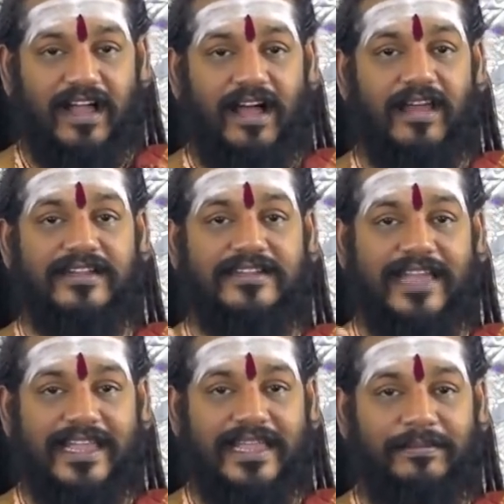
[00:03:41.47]
or
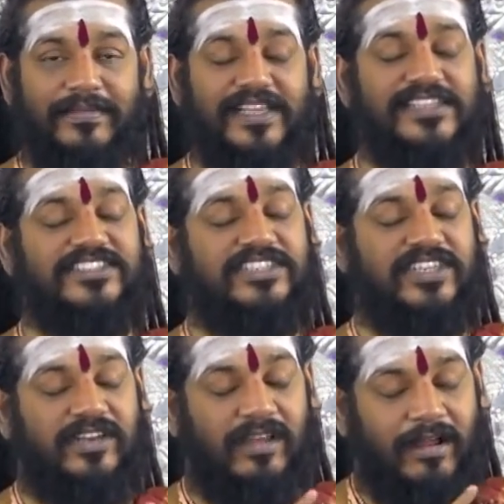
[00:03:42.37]
time is
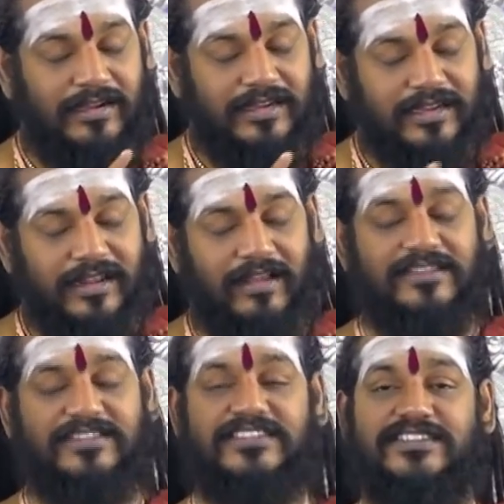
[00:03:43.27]
not
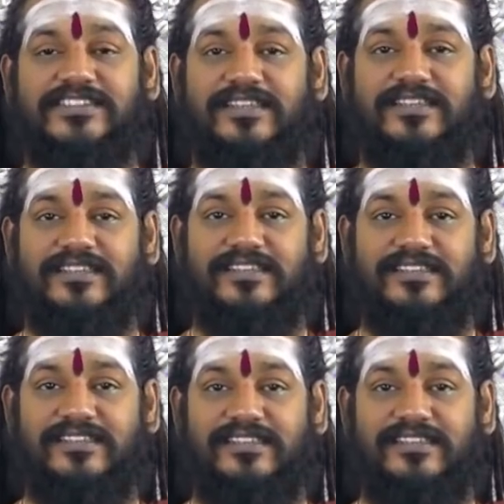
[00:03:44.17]
constant.